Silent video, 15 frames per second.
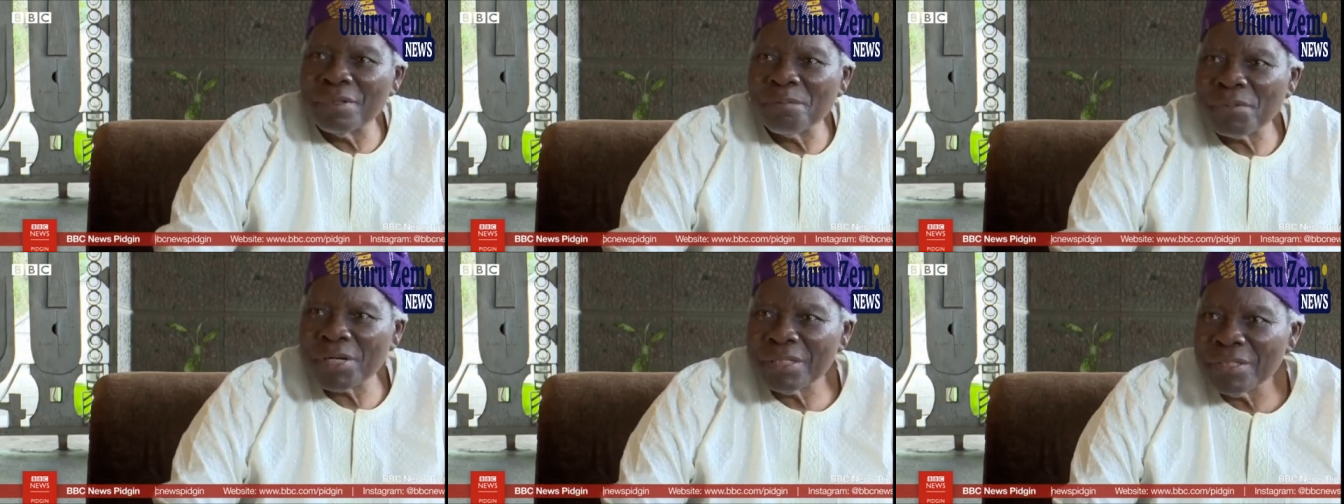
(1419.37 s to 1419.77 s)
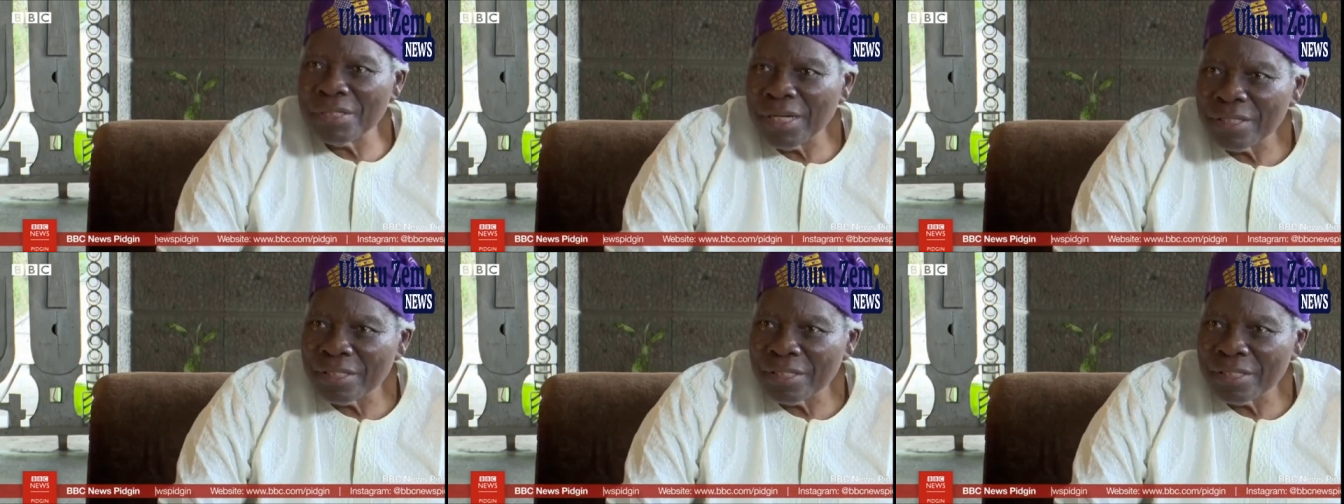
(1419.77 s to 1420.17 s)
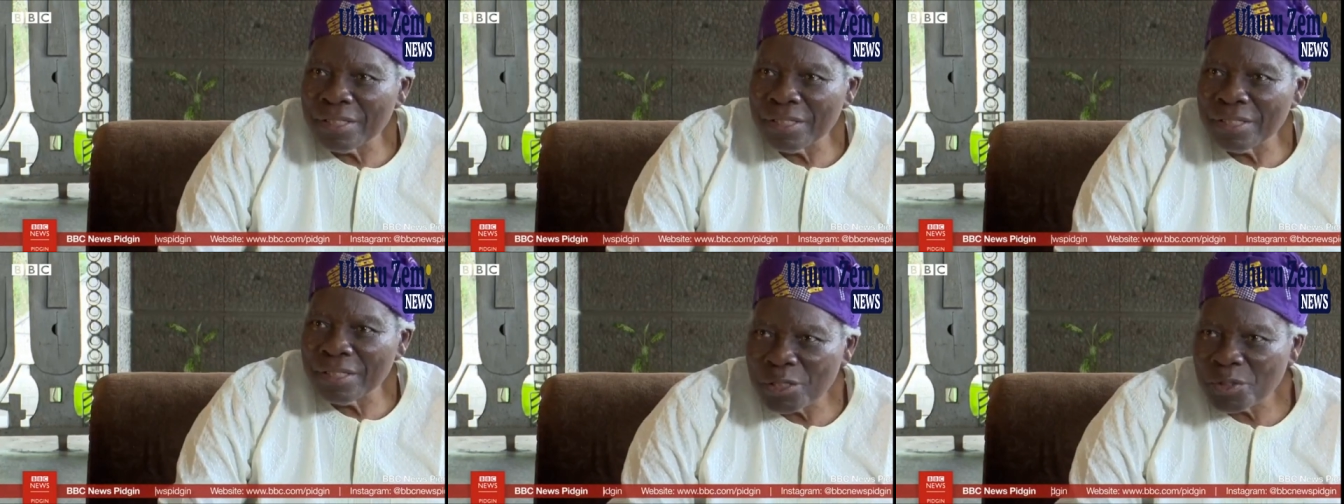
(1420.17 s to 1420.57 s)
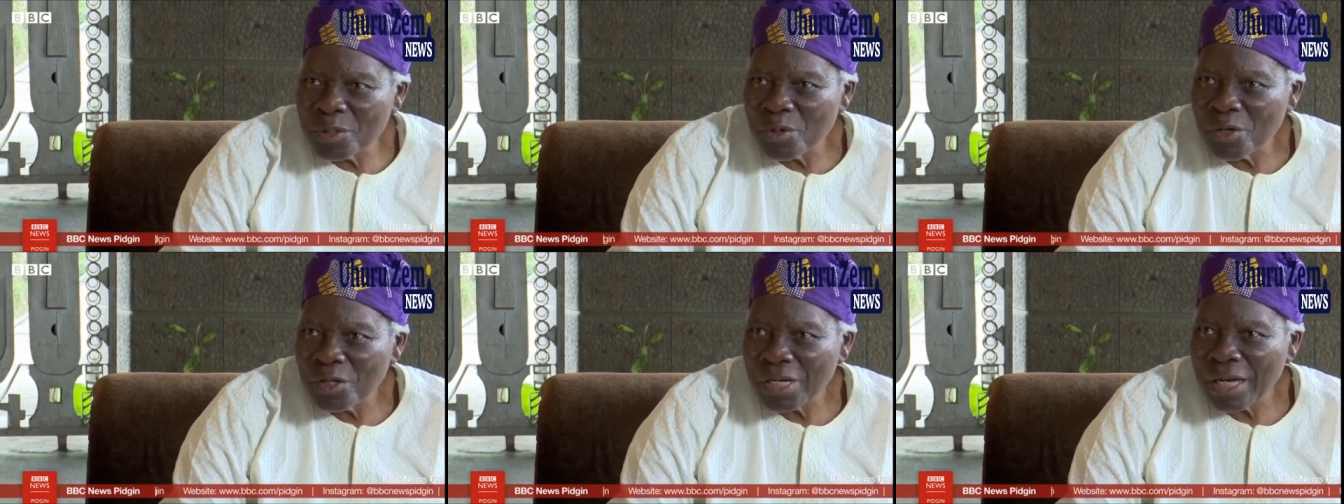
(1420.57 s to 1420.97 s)
president is to make
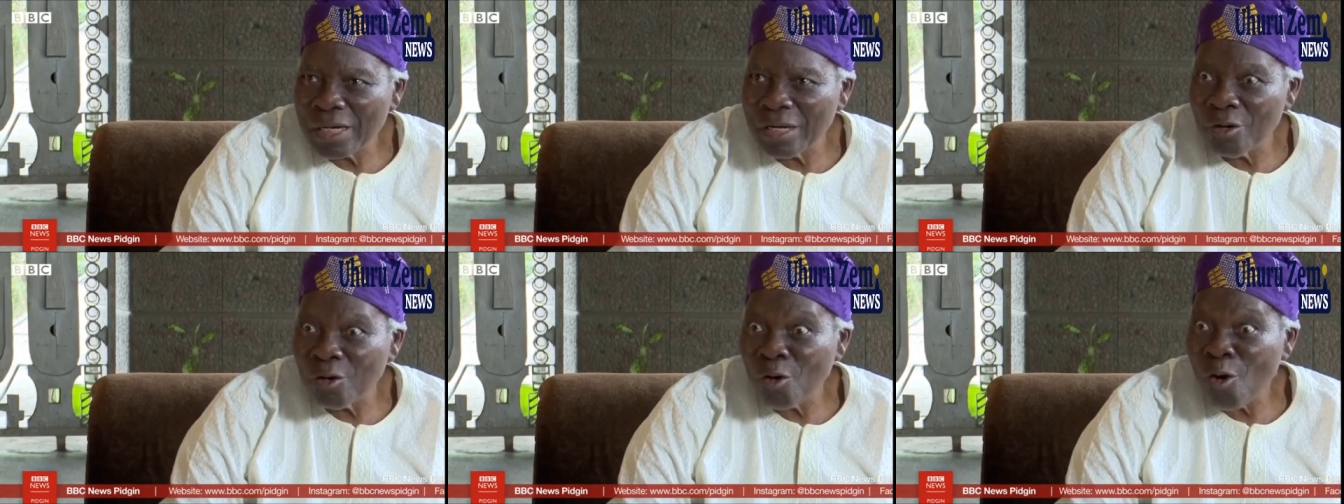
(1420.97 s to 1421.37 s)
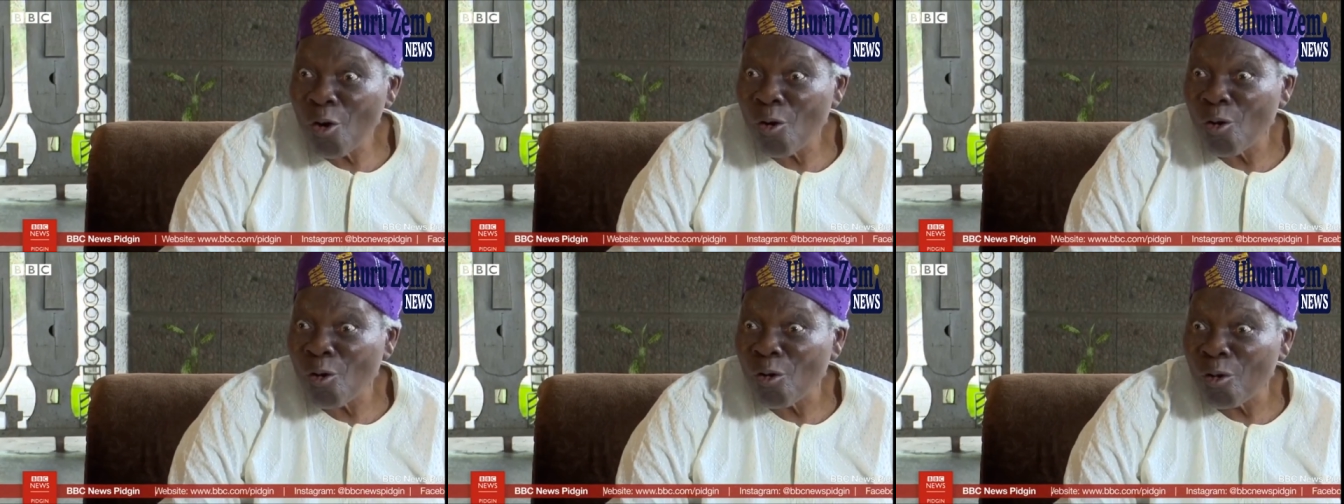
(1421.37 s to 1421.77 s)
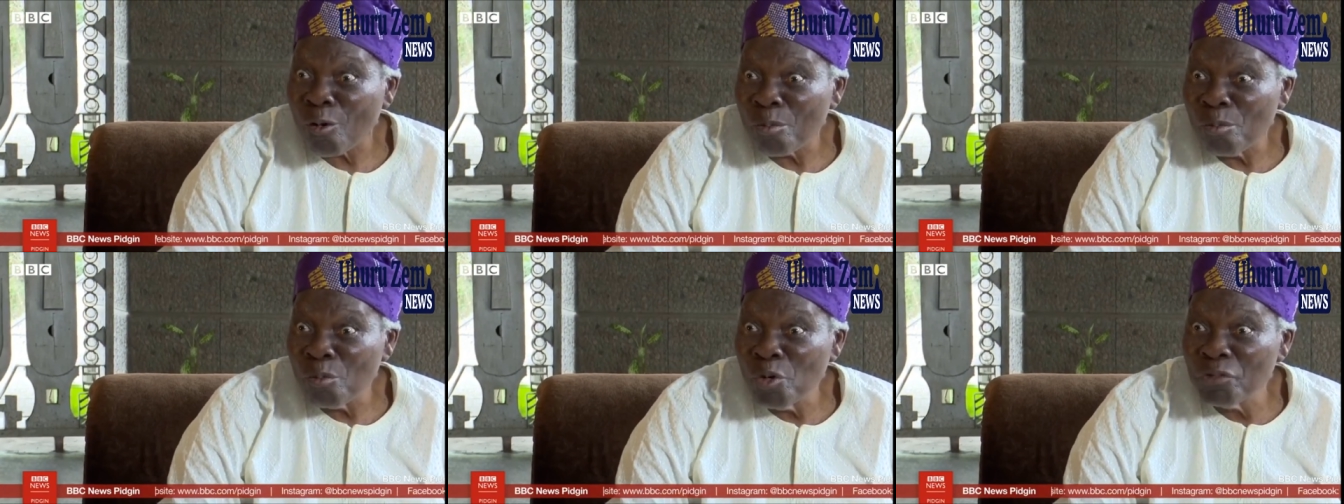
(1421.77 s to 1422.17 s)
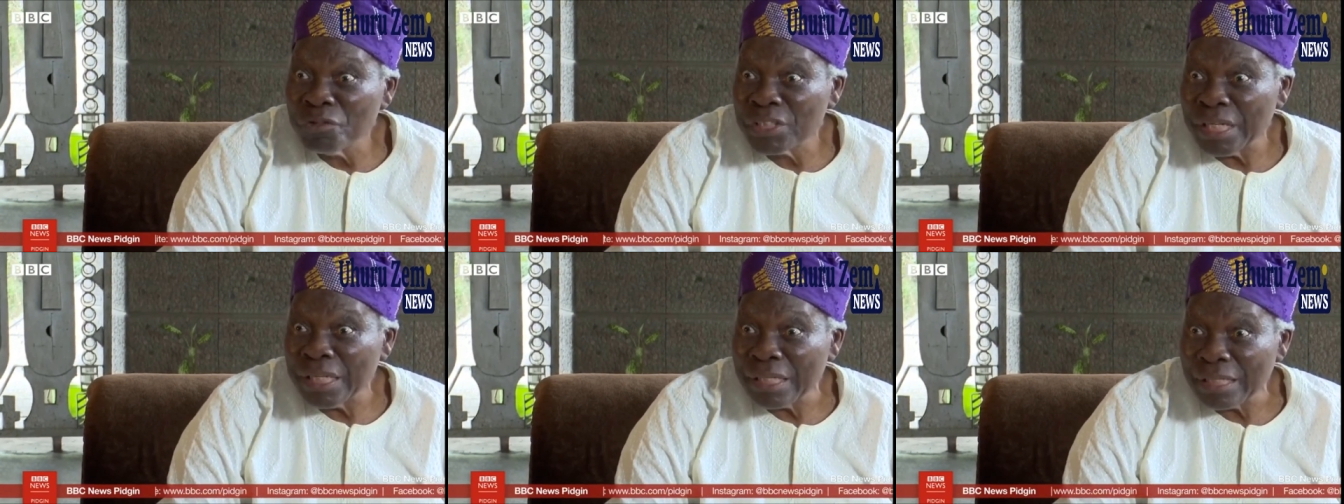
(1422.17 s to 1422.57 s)
sure that the law
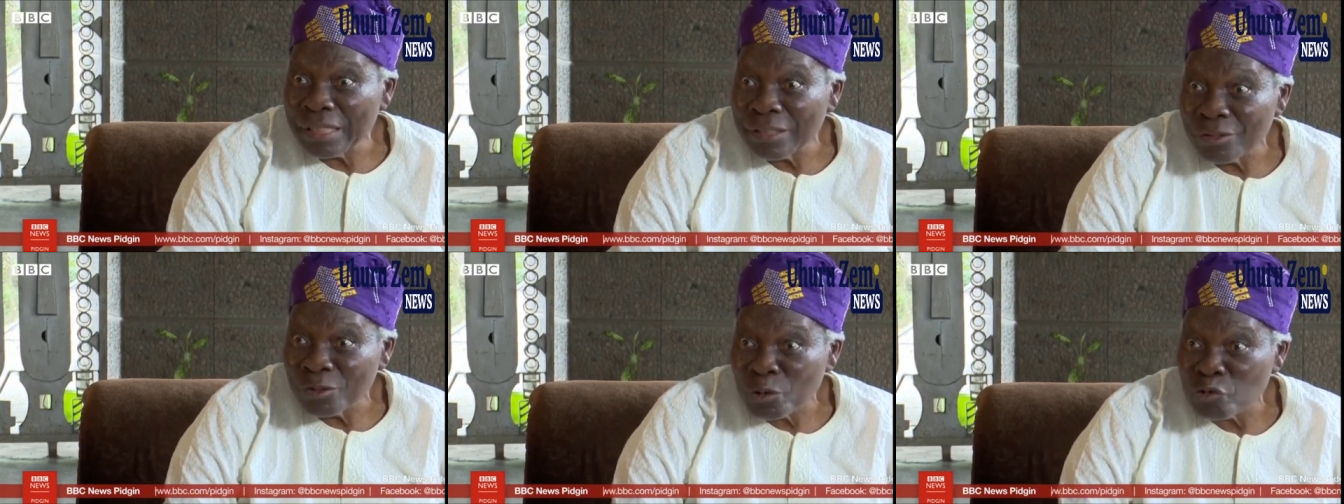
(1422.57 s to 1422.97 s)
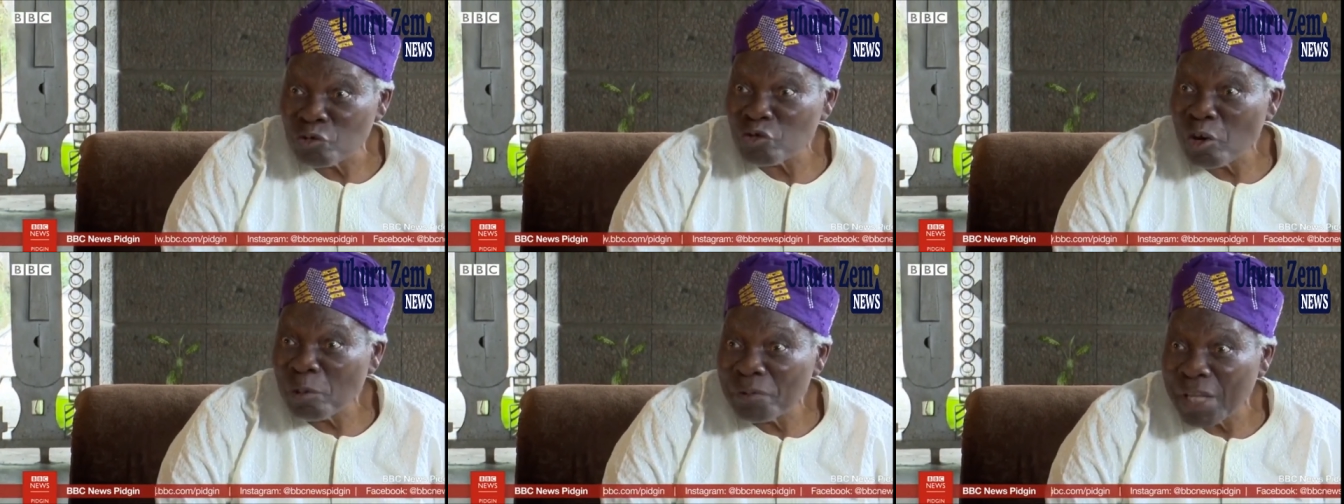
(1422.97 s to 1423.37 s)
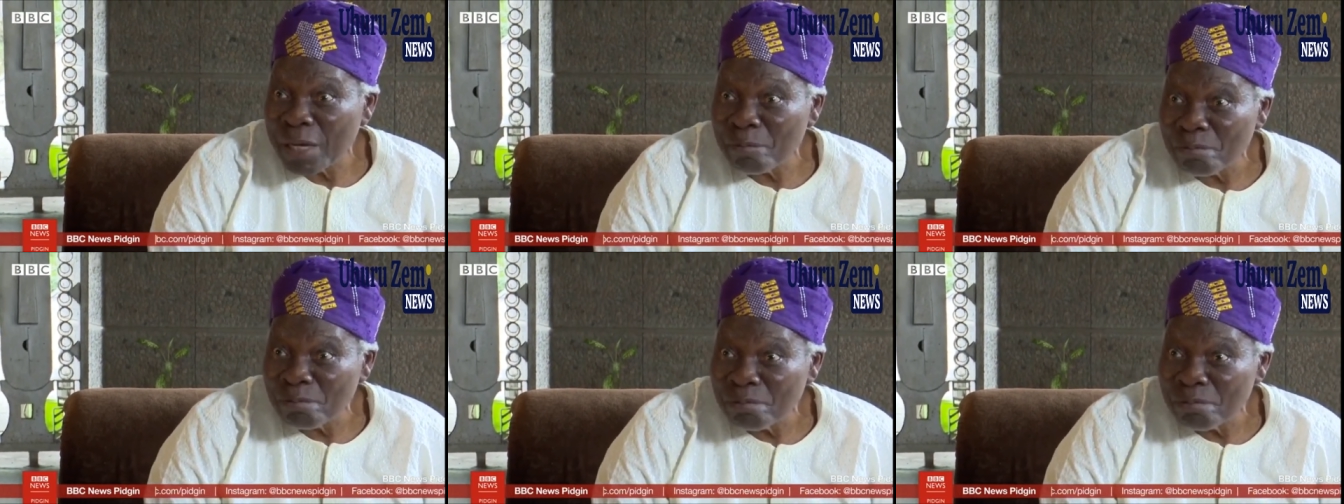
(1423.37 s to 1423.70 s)
moves in to stop them.